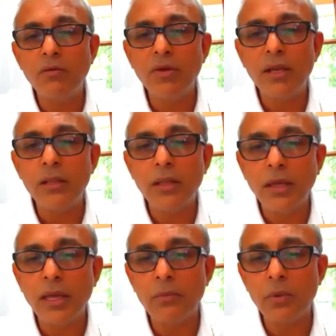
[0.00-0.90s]
win the
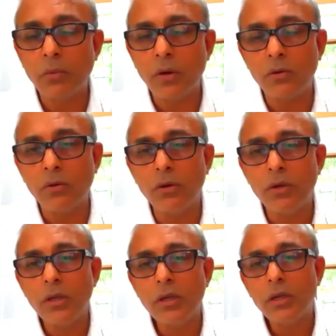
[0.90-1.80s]
game tomorrow.
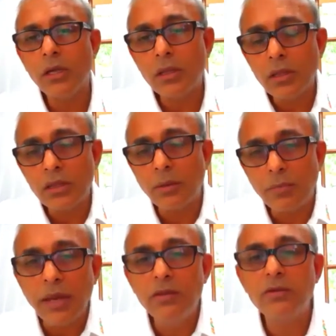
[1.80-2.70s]
It is the
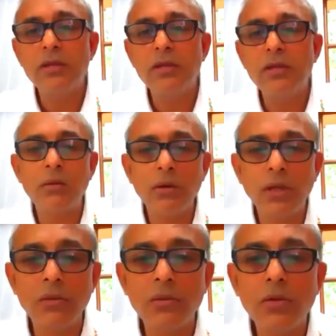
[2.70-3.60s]
supply chains that will
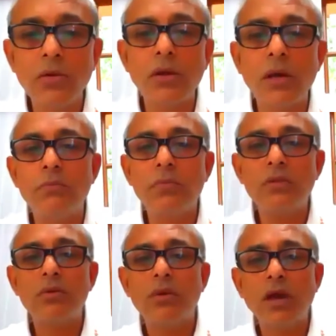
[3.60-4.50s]
gain. So the companies
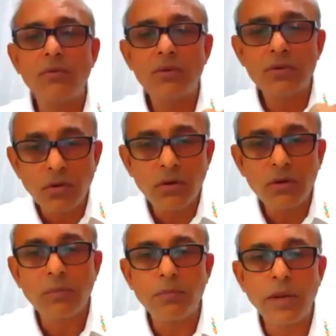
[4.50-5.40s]
which have a strong
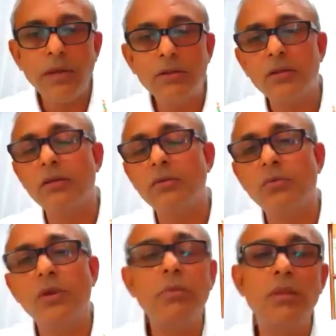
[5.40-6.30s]
supply chain
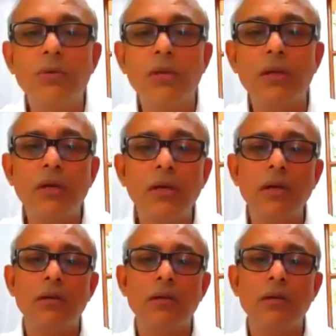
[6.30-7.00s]
will be the winner.